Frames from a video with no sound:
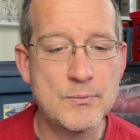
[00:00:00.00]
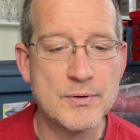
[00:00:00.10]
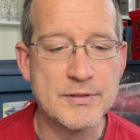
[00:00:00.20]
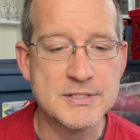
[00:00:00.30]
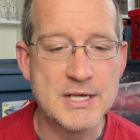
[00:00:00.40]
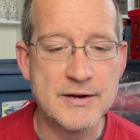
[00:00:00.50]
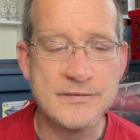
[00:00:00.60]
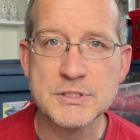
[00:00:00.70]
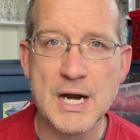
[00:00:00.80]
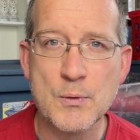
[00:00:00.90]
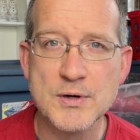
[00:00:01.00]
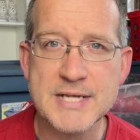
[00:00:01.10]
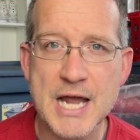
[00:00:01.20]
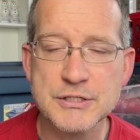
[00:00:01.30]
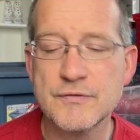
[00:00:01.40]
with the set of Star Wars
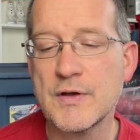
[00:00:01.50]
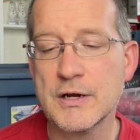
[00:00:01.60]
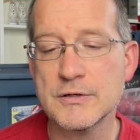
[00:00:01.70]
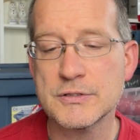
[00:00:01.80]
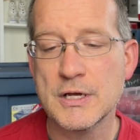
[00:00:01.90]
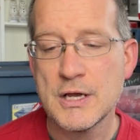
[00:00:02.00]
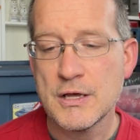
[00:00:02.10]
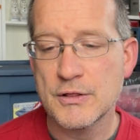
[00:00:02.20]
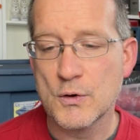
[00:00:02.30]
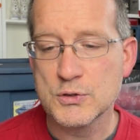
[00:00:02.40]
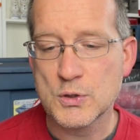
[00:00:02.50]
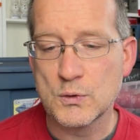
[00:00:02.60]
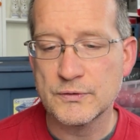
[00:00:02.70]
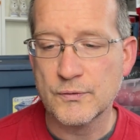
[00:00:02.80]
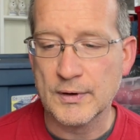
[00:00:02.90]
action figures, those
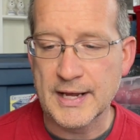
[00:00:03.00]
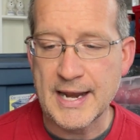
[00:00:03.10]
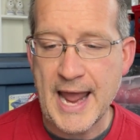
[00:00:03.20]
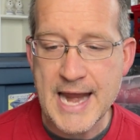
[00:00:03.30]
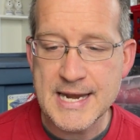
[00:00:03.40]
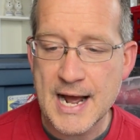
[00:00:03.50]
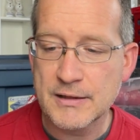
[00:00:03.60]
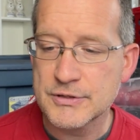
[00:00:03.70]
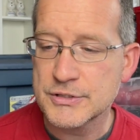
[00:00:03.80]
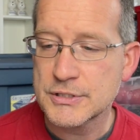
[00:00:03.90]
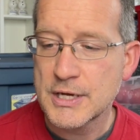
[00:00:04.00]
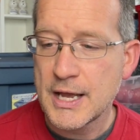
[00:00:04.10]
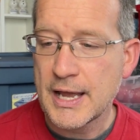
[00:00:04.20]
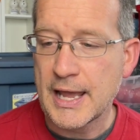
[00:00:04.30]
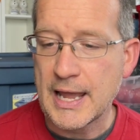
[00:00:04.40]
sold for, again, $8,
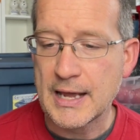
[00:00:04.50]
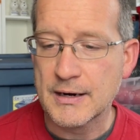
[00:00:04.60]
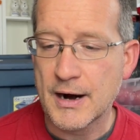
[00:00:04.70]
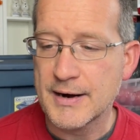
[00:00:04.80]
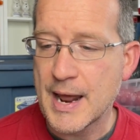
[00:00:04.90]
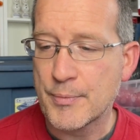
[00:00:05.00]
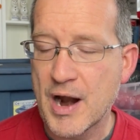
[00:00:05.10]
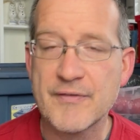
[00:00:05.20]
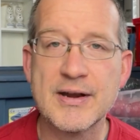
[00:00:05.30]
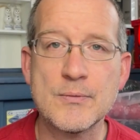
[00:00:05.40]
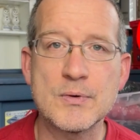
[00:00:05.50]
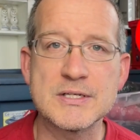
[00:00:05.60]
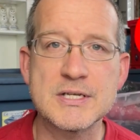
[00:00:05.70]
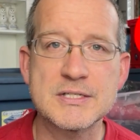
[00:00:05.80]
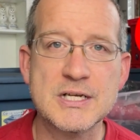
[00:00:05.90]
and our net profit
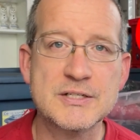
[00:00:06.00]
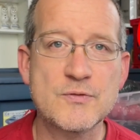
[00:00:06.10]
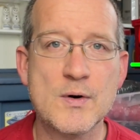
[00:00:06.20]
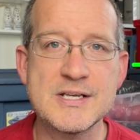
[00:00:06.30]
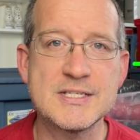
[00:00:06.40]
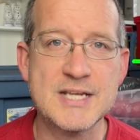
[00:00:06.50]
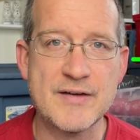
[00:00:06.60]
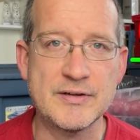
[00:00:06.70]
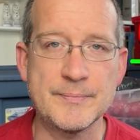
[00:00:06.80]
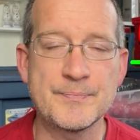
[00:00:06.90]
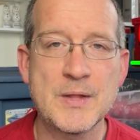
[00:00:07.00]
was $6.47.